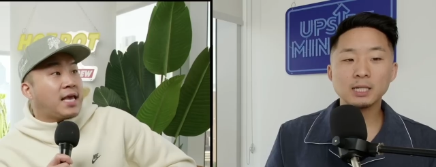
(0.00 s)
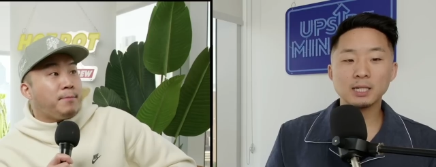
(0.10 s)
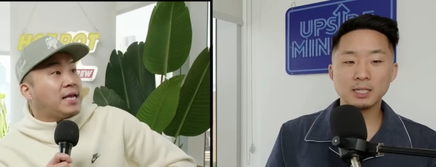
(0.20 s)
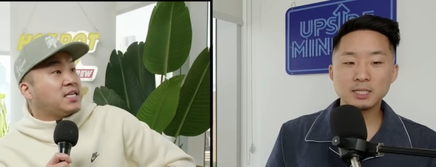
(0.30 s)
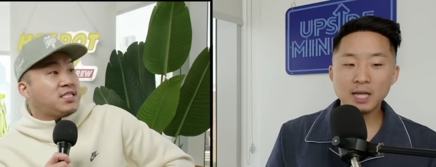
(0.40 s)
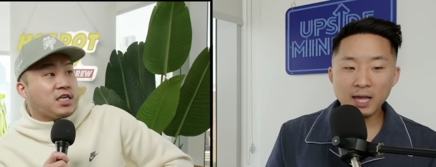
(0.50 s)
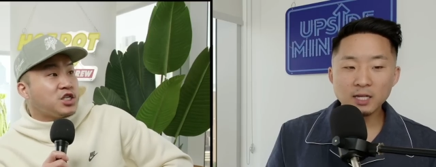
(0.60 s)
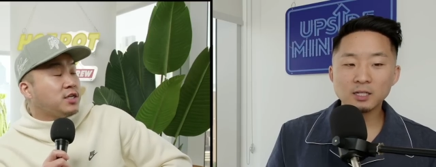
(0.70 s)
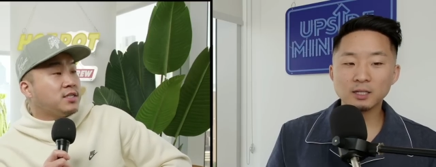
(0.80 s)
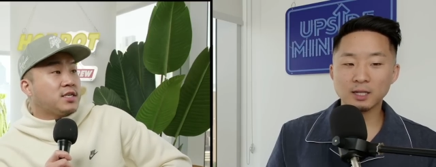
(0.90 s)
Speaker 1: make
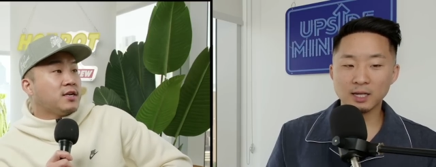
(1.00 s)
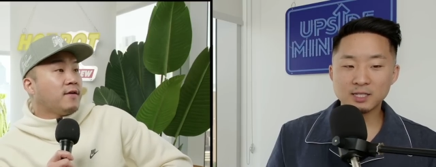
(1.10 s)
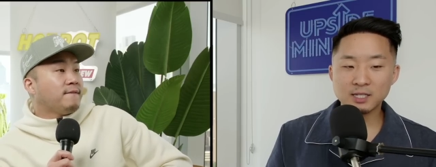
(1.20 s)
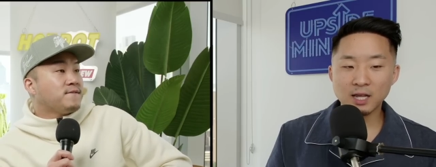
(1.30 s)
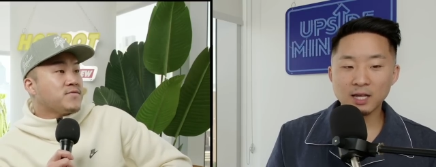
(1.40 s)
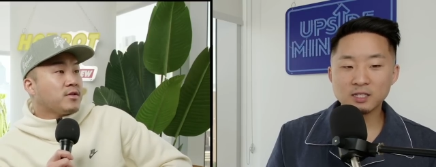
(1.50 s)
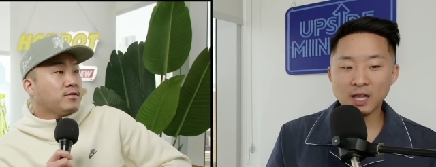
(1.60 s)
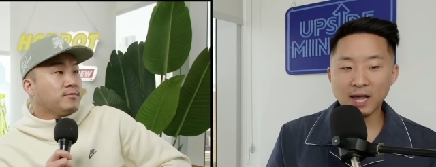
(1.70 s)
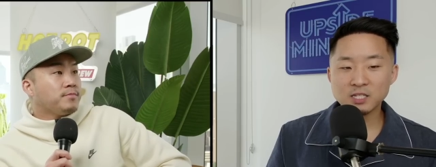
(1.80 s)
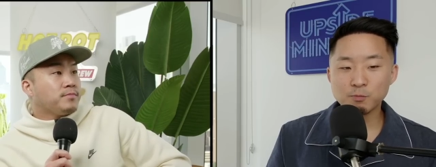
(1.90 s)
decisions. It's
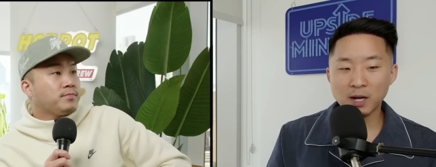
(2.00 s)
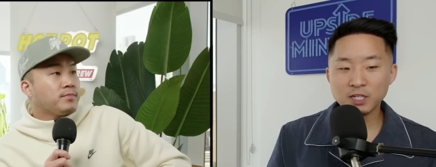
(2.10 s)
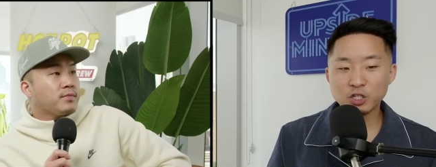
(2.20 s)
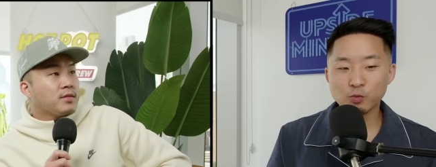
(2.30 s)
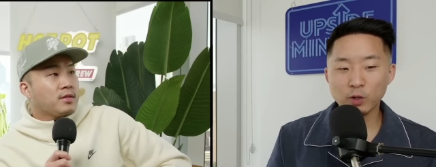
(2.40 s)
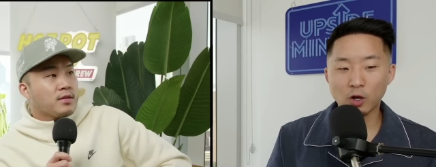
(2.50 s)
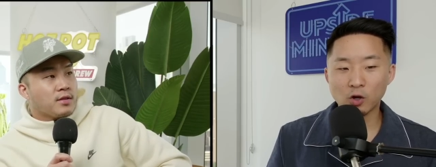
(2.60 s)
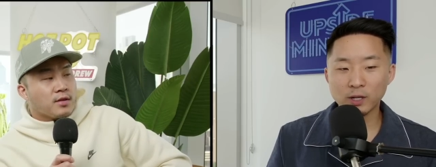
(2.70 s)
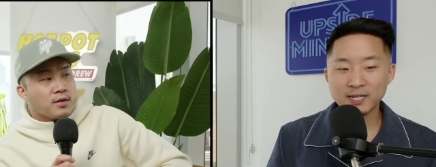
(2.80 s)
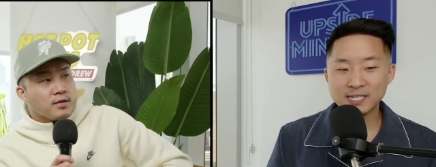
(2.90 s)
as much as we
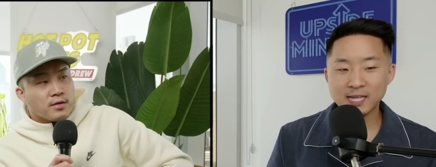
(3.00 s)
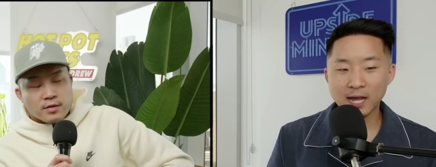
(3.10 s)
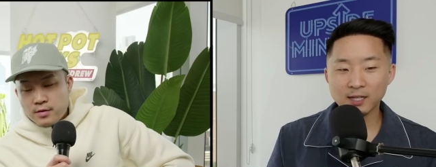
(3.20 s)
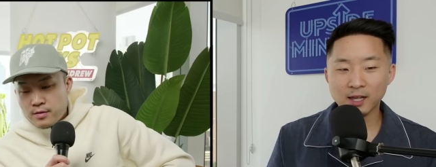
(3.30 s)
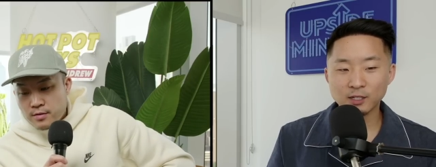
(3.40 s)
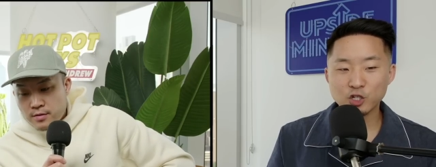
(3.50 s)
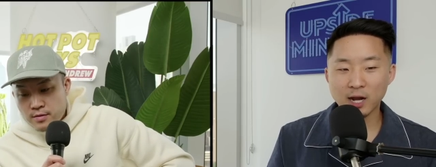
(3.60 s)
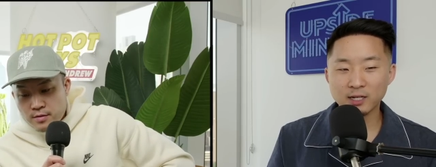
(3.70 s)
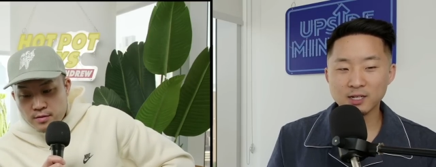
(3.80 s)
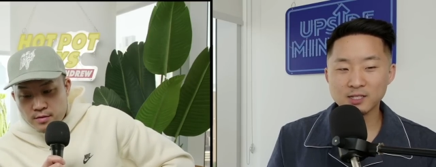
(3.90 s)
always say, like,
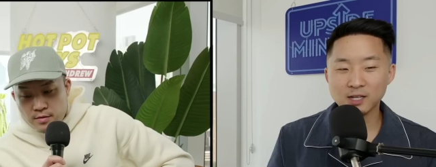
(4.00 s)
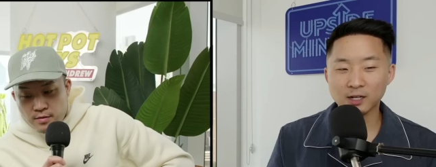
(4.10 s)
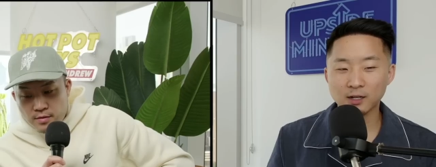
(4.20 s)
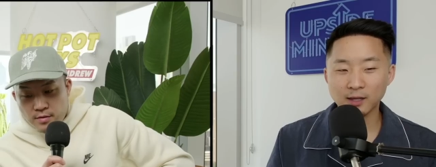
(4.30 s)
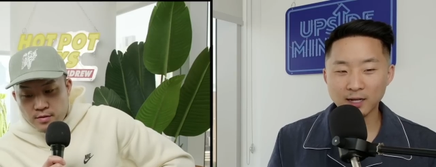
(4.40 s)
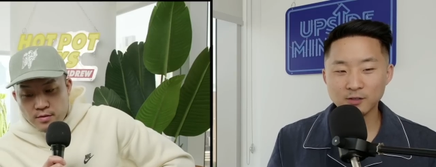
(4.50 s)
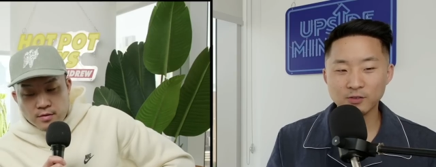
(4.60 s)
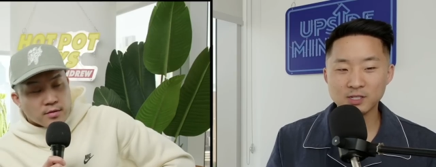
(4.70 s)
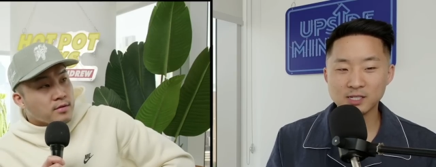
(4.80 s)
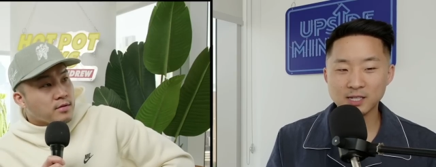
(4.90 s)
China is a
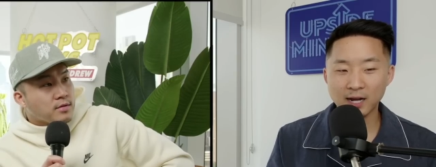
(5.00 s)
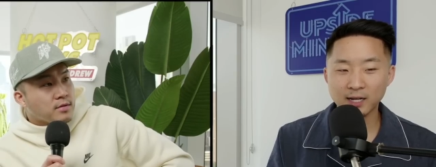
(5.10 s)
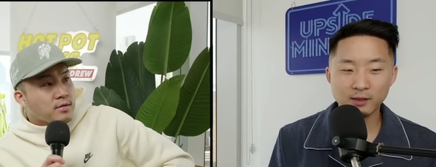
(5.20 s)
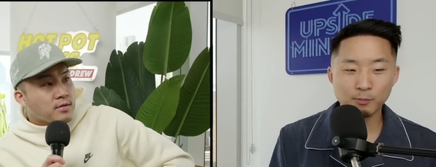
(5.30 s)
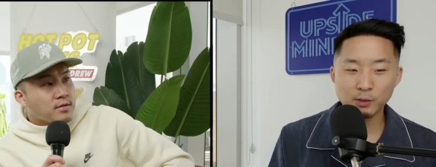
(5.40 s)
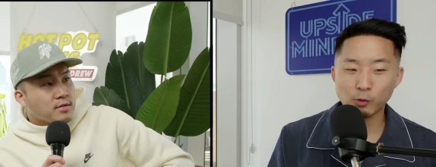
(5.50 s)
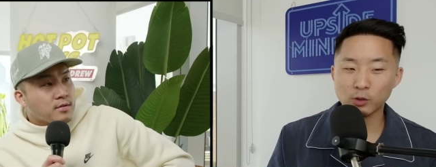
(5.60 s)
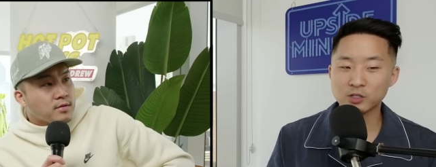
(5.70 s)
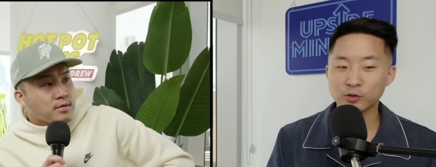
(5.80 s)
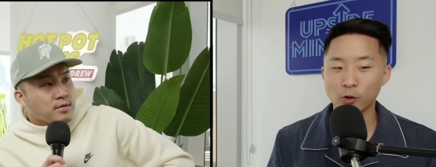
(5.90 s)
collectivist society. I think people
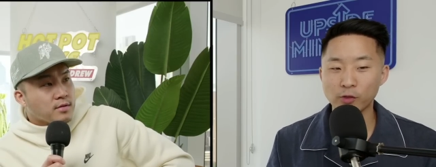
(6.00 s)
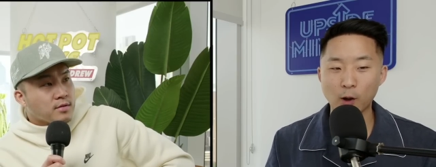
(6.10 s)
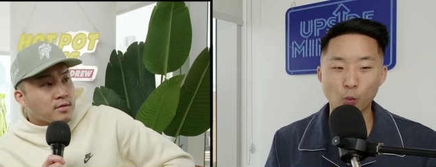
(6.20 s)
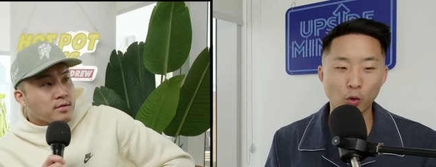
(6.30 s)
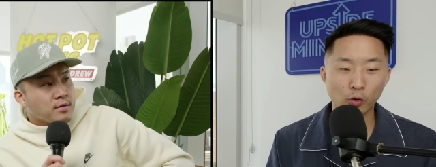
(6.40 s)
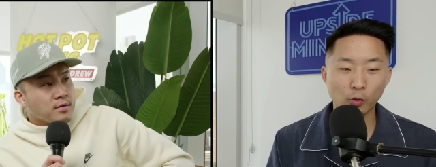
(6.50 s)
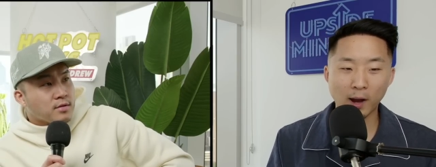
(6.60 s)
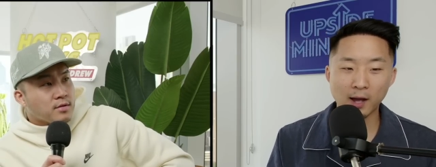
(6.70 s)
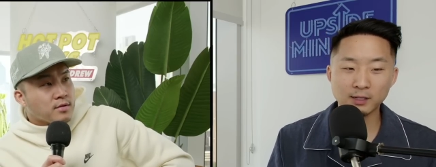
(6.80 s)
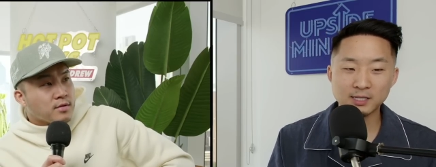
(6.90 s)
always throw that word
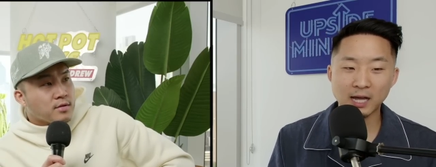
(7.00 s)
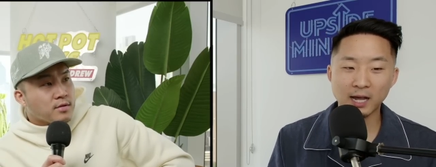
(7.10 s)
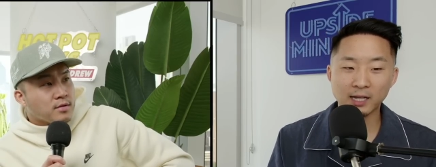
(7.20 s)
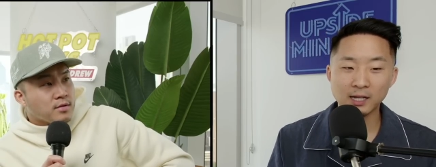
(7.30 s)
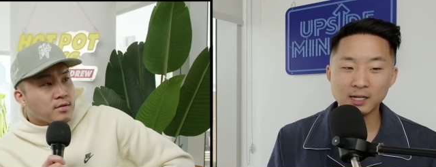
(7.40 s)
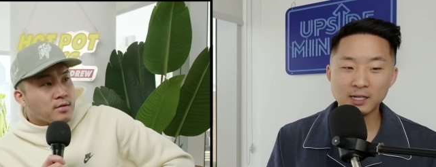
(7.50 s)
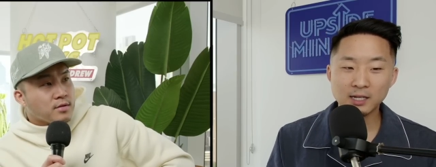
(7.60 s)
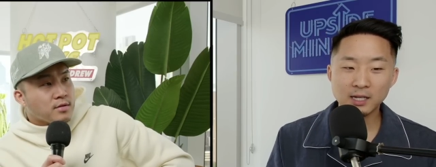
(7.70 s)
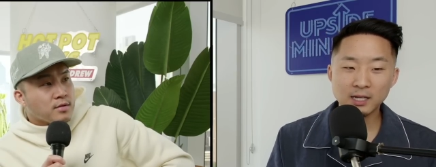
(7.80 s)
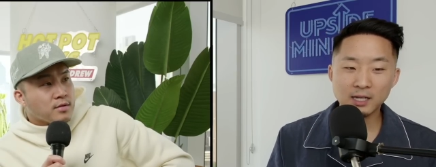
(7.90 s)
around. It's like
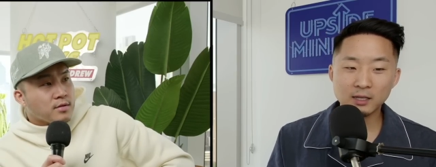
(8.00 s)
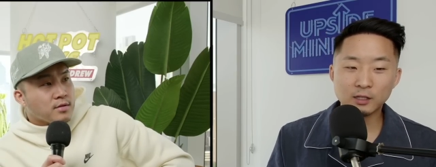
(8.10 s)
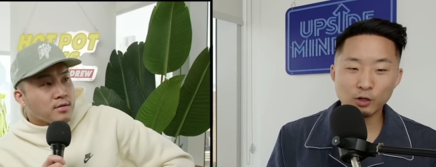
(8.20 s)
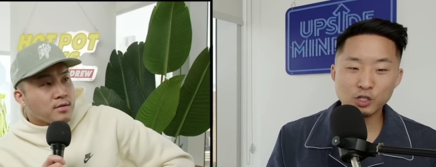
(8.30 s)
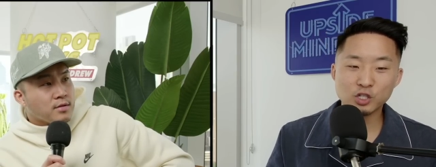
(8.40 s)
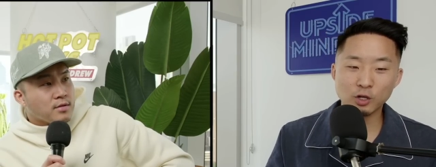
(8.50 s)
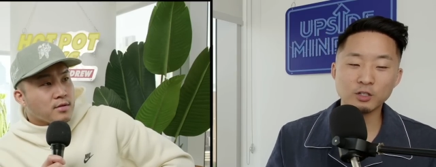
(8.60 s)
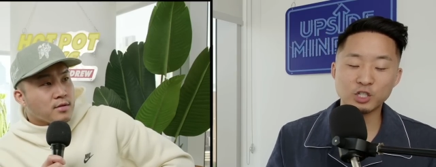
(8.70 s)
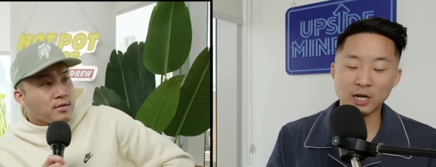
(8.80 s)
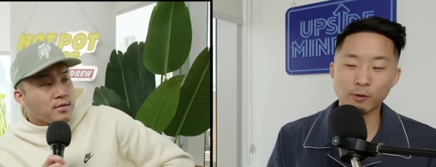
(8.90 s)
there's a certain
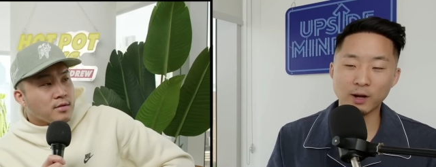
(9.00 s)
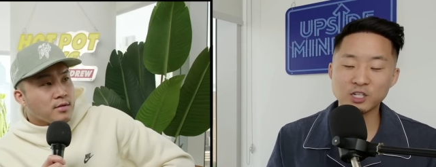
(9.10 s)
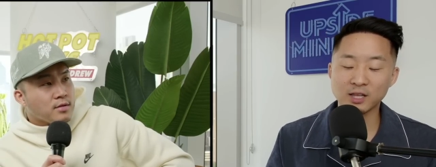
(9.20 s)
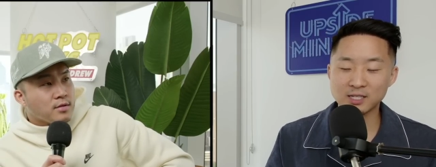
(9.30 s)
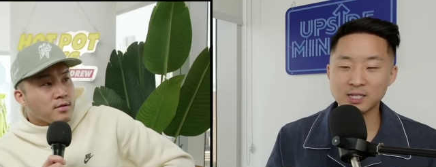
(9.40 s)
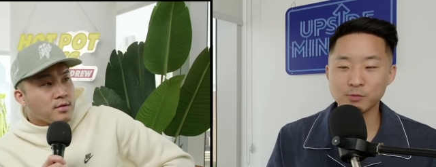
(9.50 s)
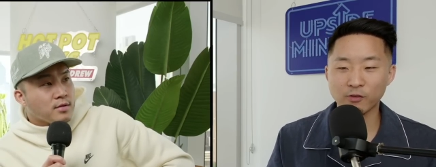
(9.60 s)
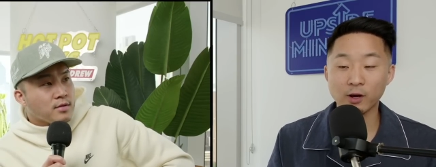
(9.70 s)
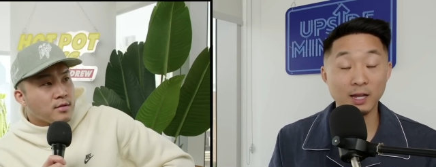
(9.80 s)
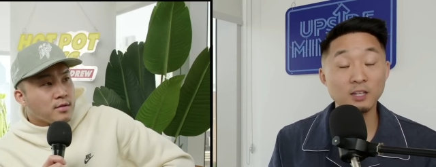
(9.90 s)
generation that seems
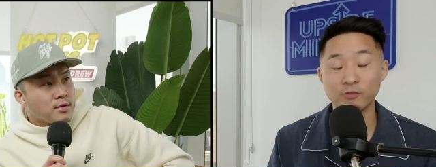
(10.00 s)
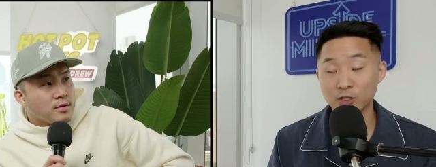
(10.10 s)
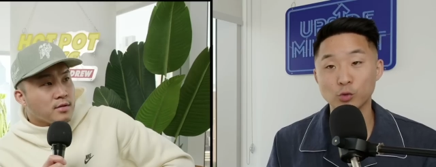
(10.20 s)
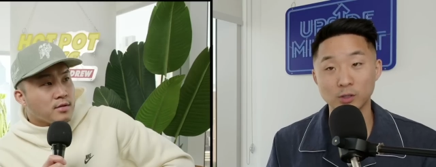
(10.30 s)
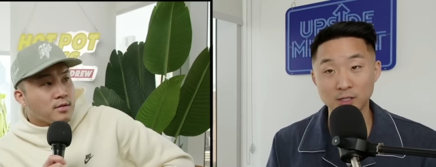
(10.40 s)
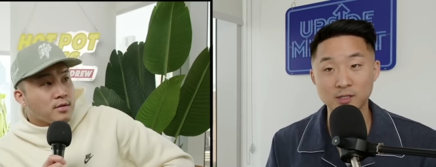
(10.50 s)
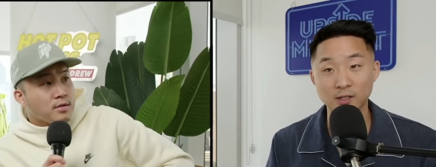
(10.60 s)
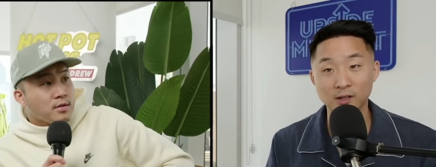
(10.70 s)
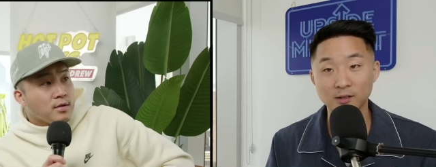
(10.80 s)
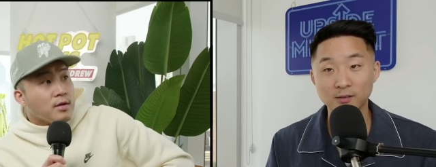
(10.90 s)
very individualistic,